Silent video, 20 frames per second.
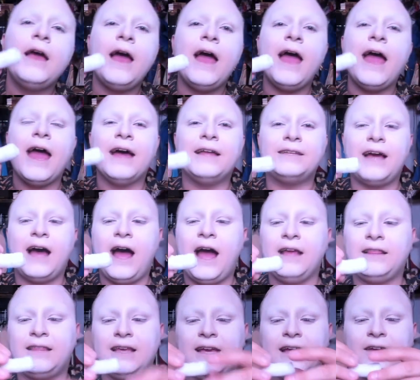And
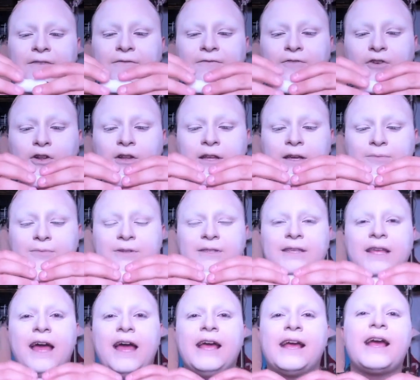I think I fully was
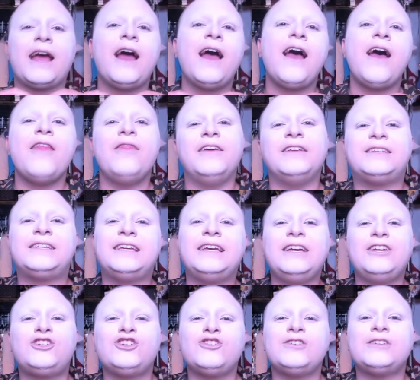like, the
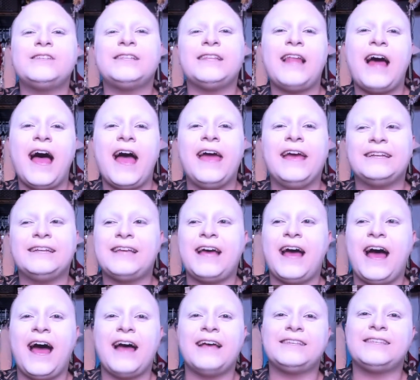teacher is lying to
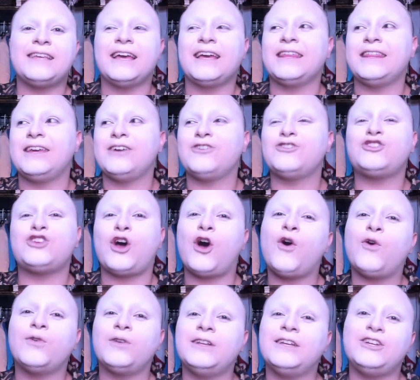us. Like, they're
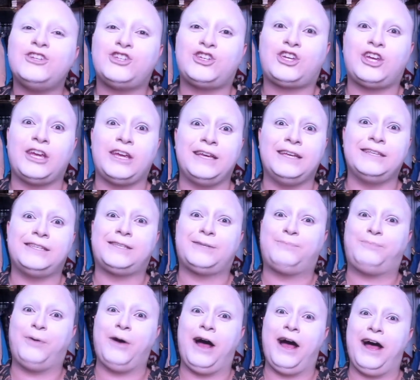totally cheese
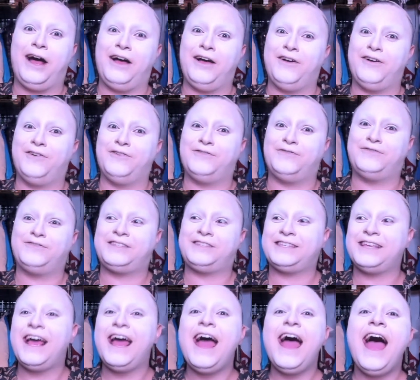puffs.